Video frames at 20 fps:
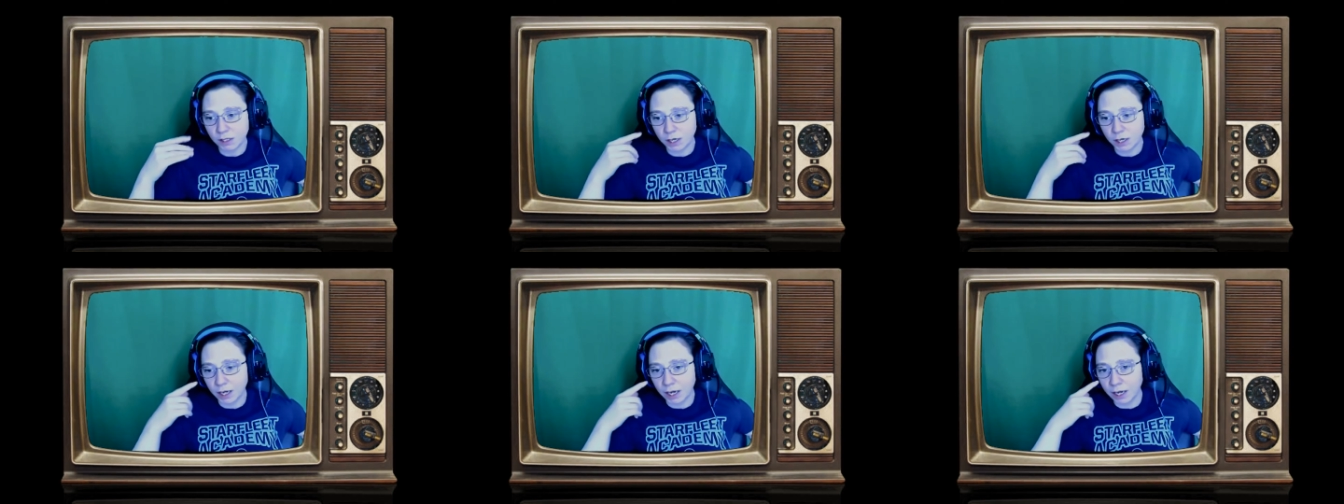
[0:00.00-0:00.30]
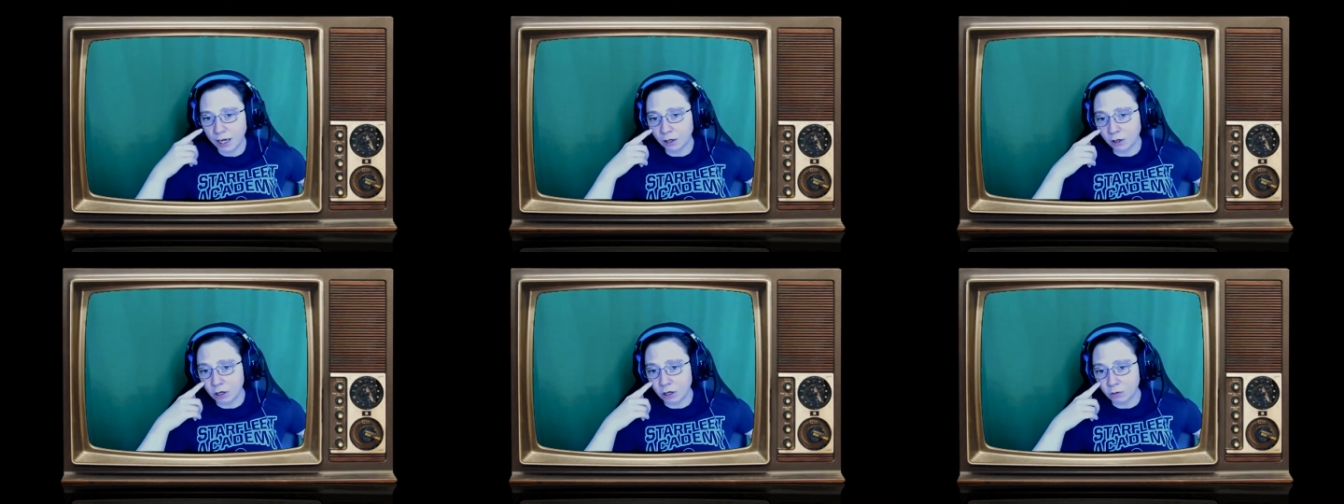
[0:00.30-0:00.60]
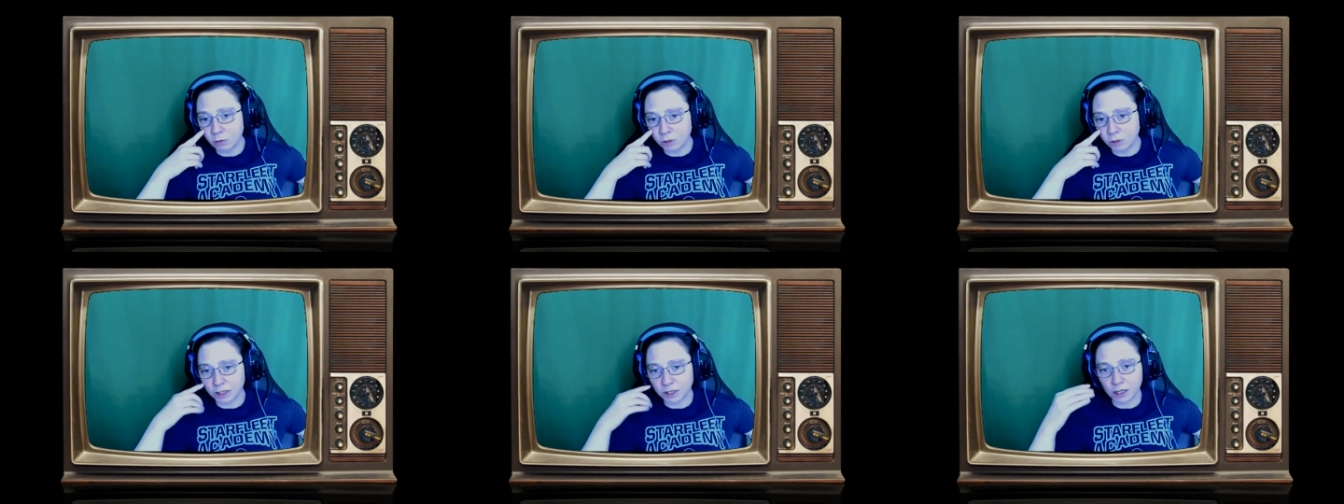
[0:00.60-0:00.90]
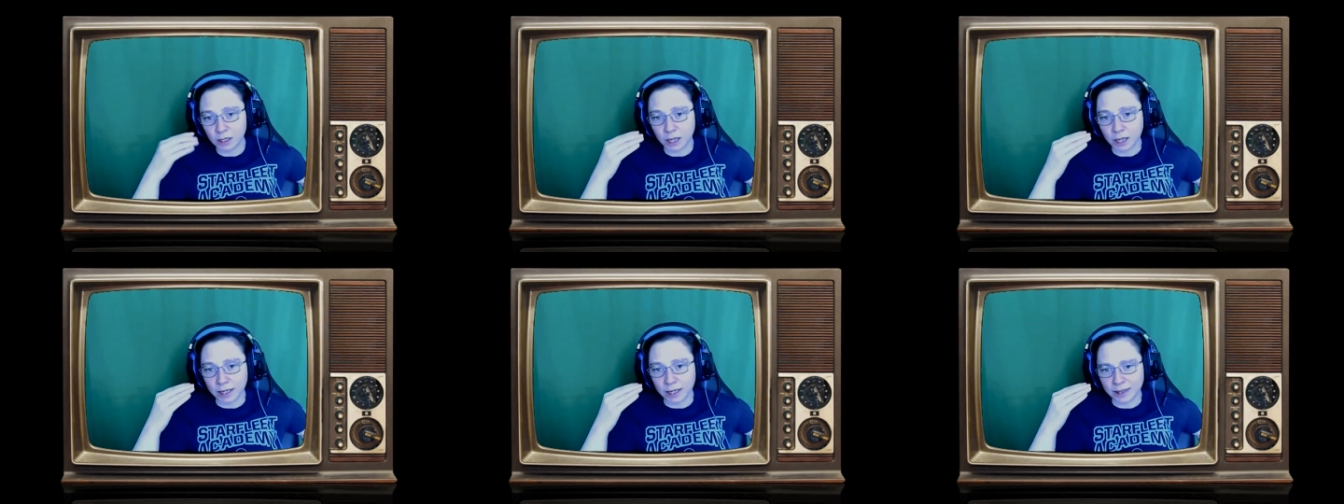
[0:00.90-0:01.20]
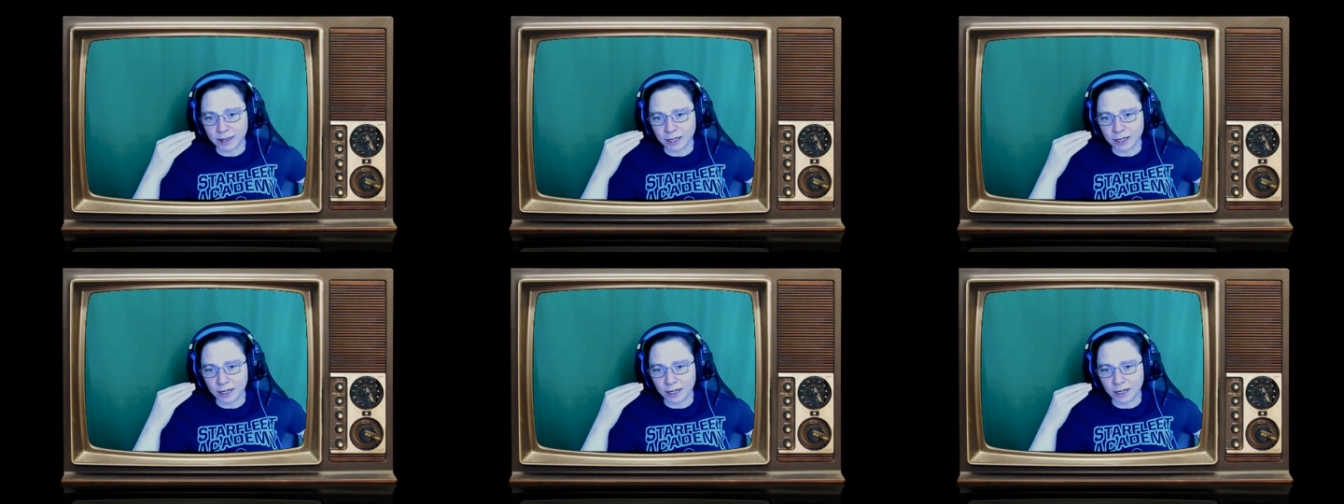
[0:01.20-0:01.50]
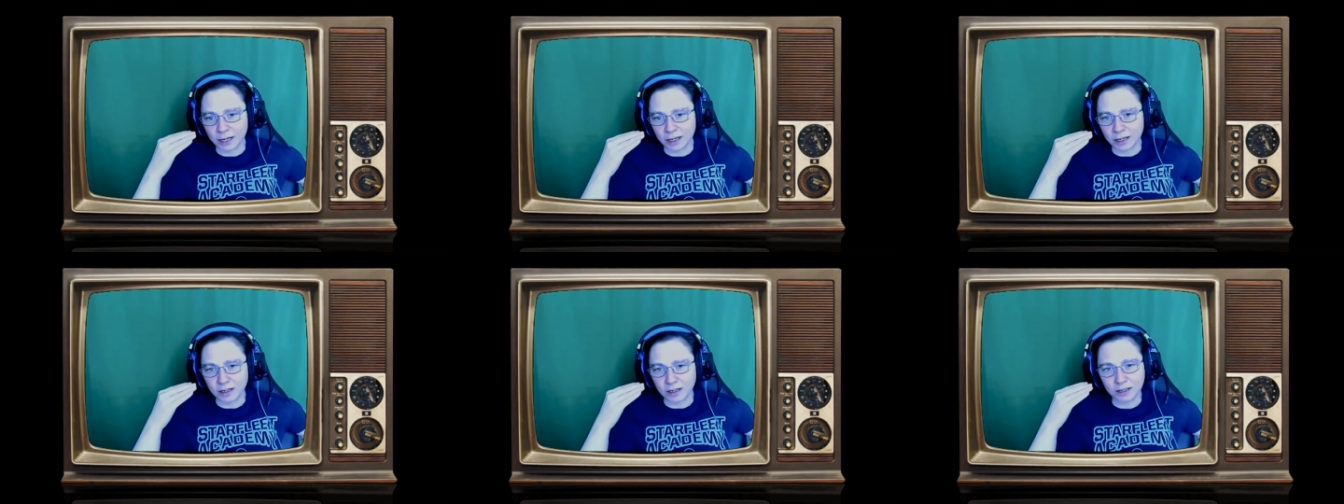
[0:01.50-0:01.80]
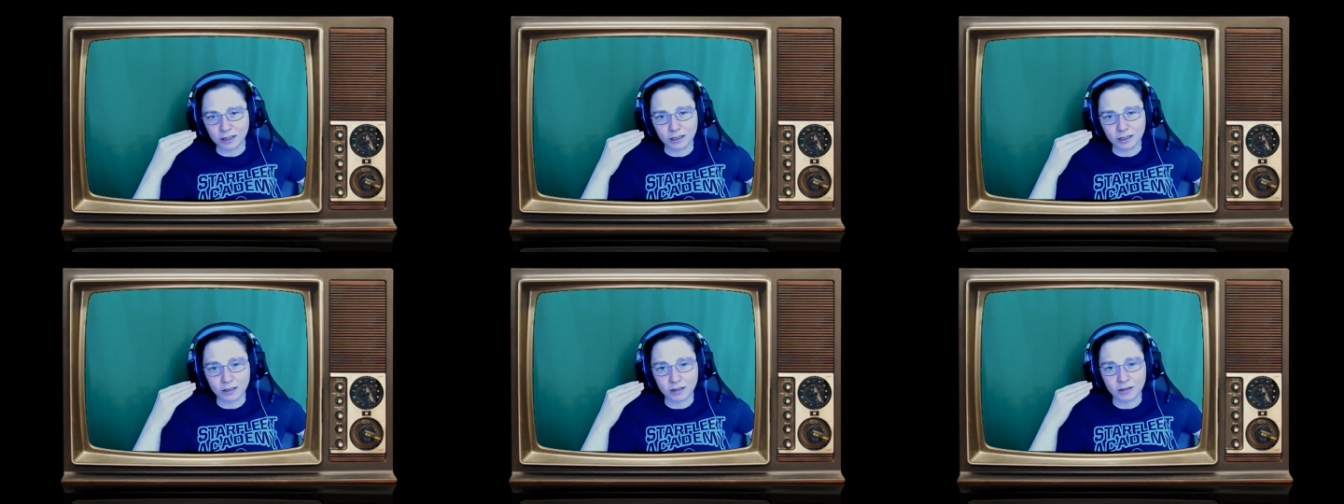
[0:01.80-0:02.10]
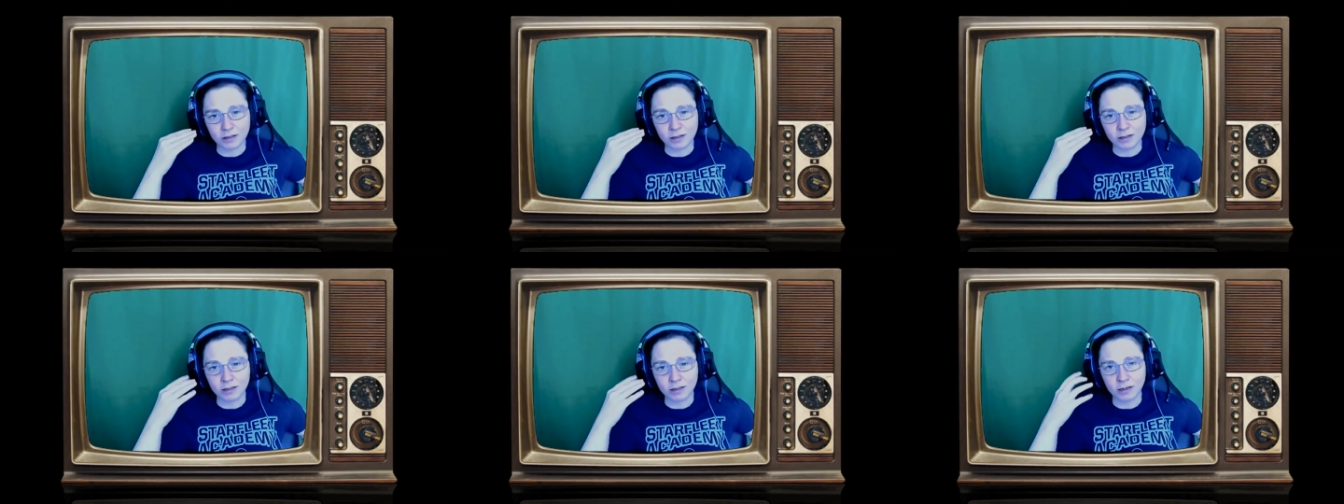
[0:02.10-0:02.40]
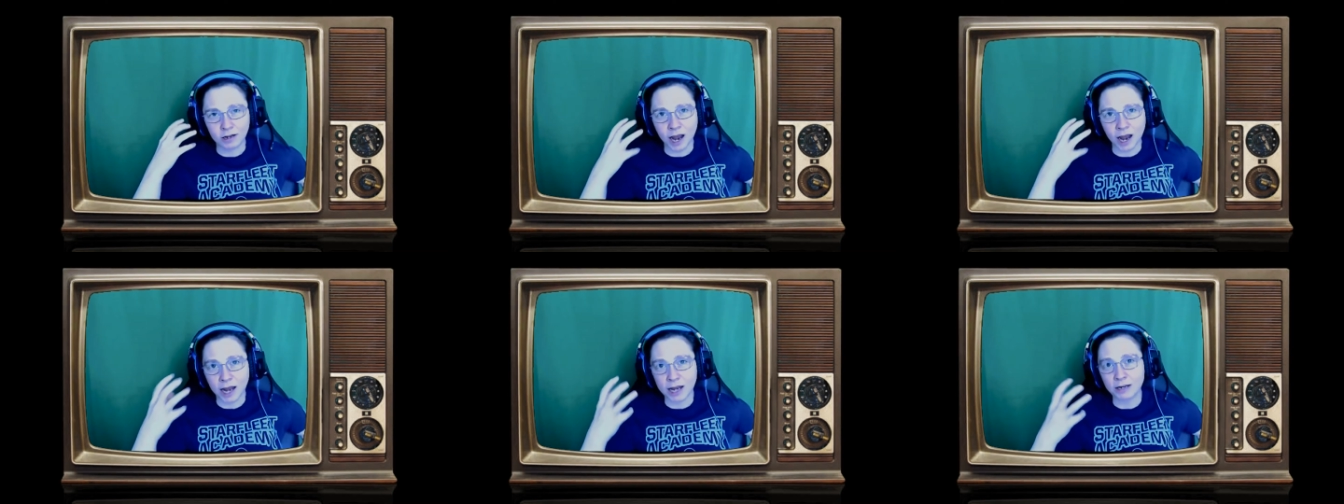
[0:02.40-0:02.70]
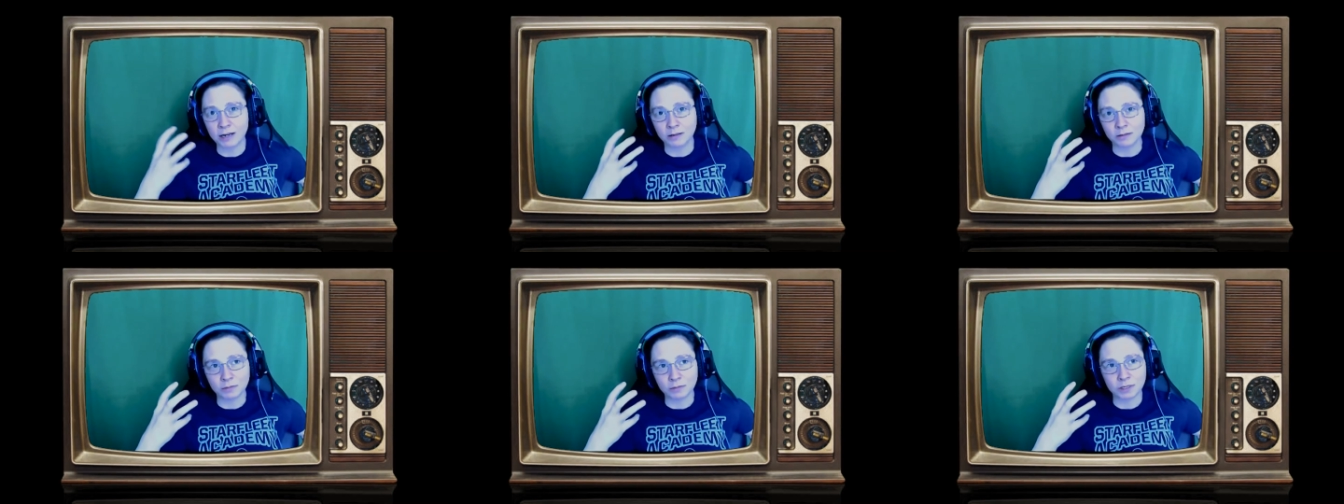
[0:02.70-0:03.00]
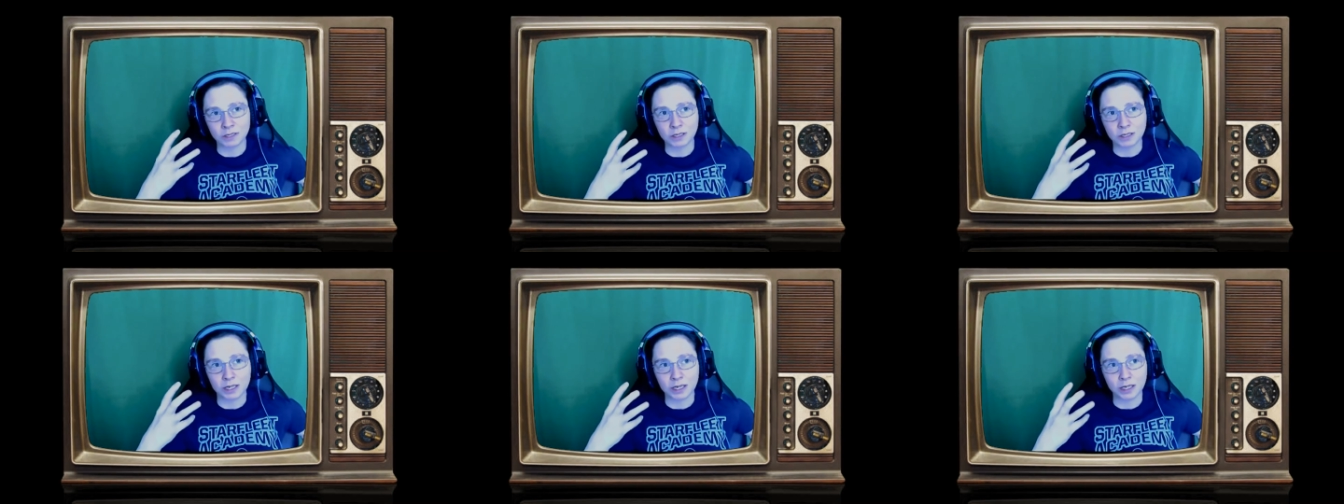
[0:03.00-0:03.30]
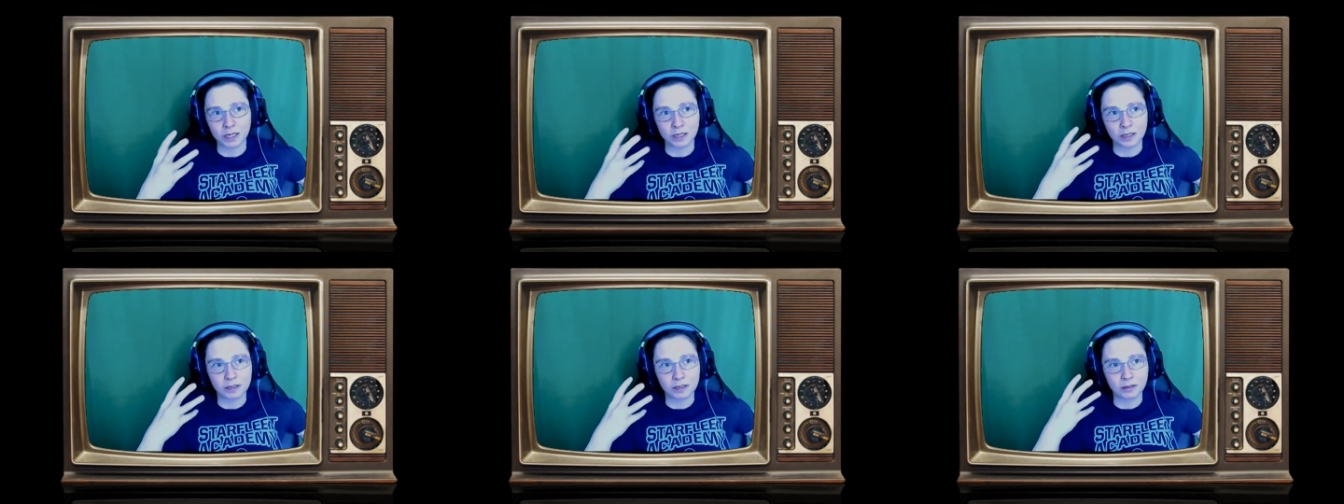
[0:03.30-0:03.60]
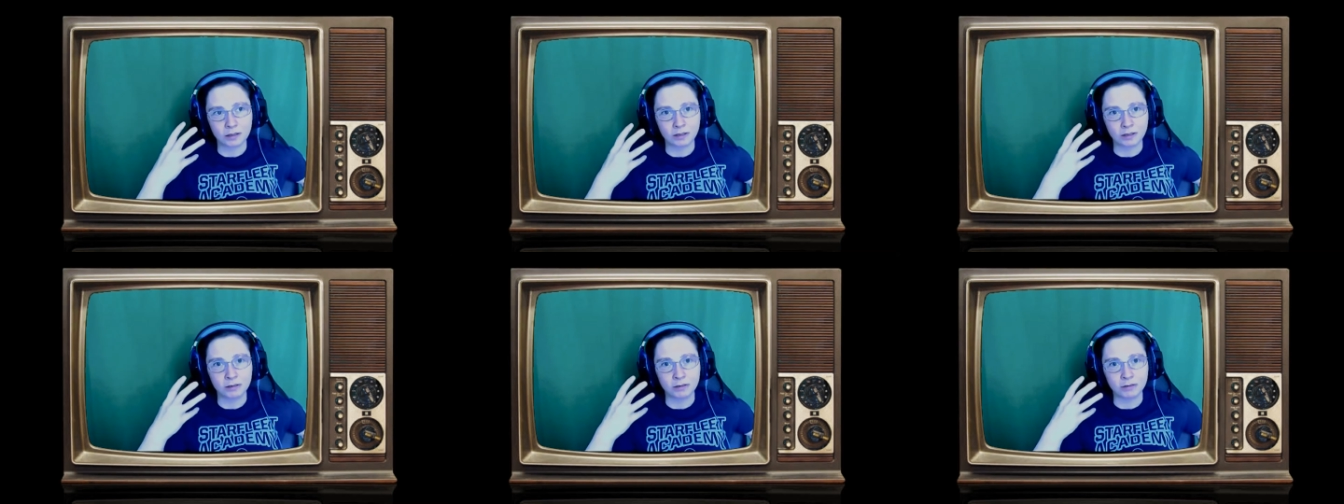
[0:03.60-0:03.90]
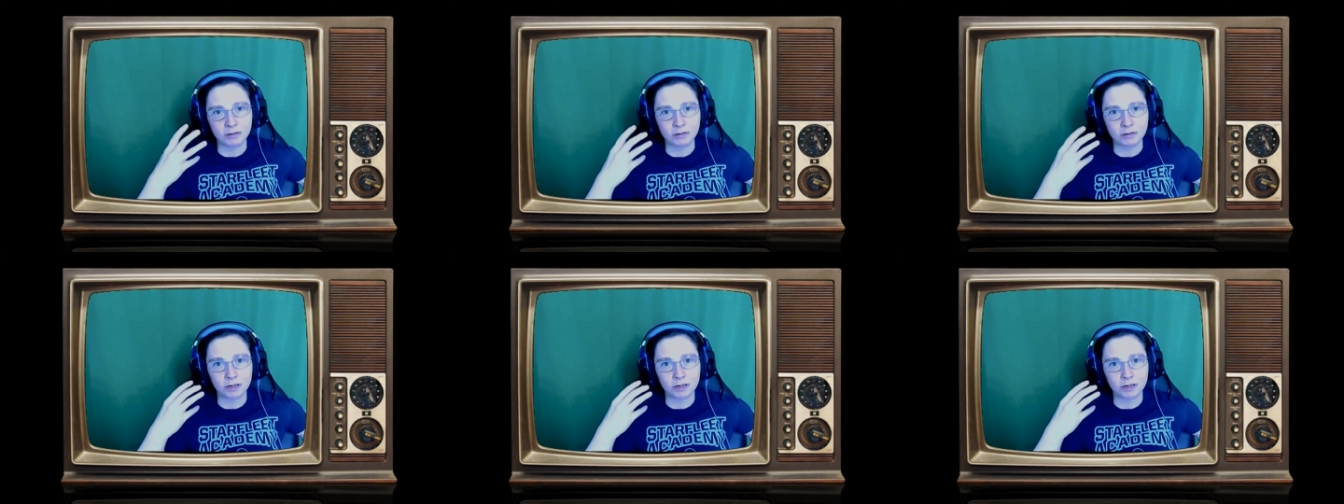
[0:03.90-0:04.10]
along with like their items that they use,